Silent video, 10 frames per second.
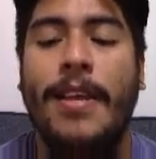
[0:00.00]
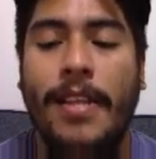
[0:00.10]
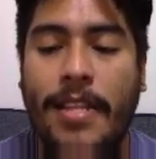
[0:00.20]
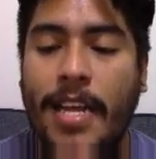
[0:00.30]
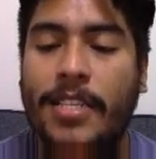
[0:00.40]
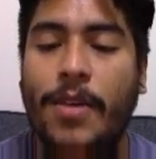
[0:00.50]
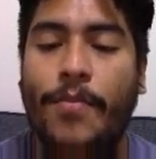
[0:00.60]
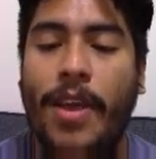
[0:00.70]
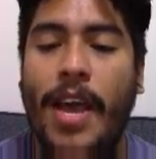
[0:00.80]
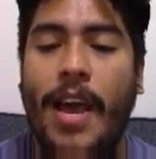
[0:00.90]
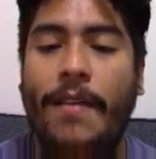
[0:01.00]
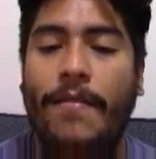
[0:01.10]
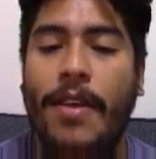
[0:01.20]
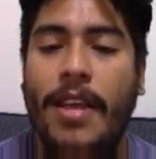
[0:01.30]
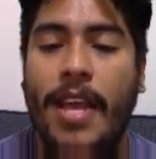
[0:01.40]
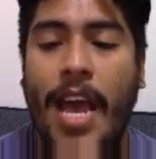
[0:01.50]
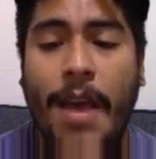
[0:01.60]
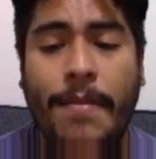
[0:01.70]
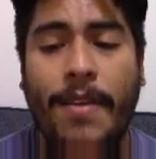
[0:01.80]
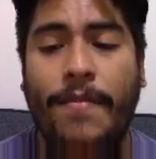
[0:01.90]
Next up, we have
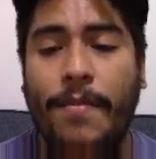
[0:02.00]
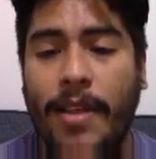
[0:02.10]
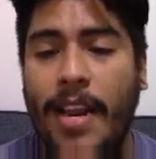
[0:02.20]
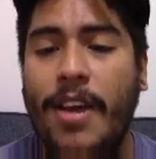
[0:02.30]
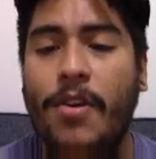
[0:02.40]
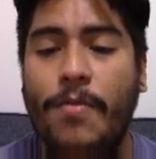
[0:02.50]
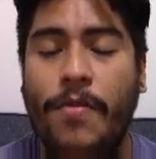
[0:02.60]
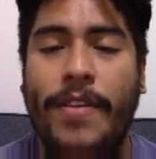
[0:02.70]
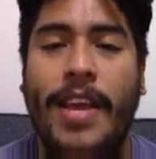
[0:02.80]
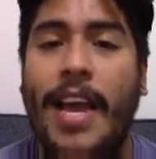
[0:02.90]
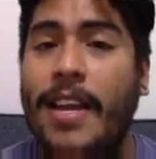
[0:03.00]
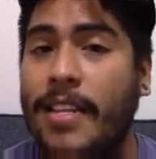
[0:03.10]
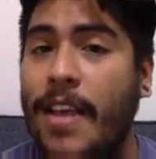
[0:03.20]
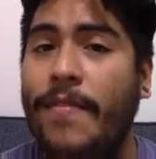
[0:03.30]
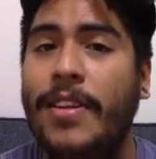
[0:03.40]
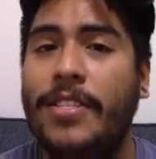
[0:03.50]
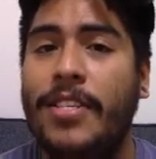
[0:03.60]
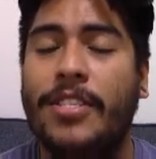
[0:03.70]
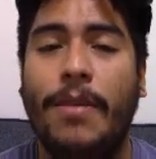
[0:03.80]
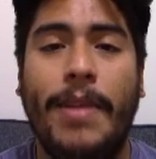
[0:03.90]
Emmett from the Lego Movie. I could definitely see
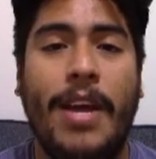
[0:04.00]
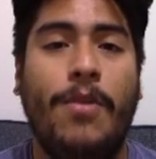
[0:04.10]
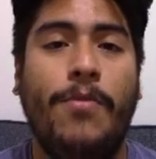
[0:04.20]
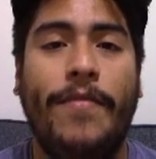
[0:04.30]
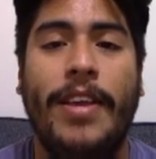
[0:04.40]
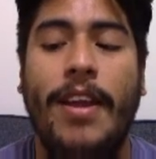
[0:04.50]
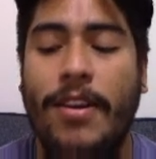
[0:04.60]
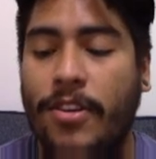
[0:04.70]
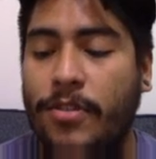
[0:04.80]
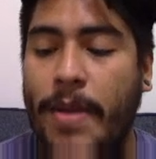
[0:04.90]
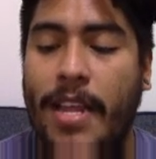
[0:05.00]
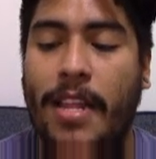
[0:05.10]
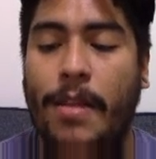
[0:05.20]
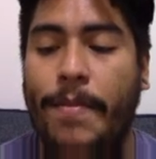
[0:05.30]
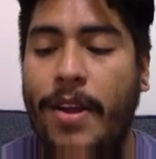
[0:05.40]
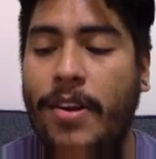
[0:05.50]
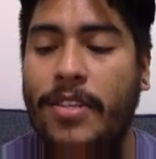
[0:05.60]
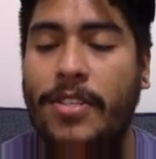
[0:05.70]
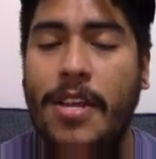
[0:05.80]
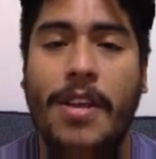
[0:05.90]
some Lego Movie characters making an
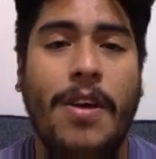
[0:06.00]
appearance.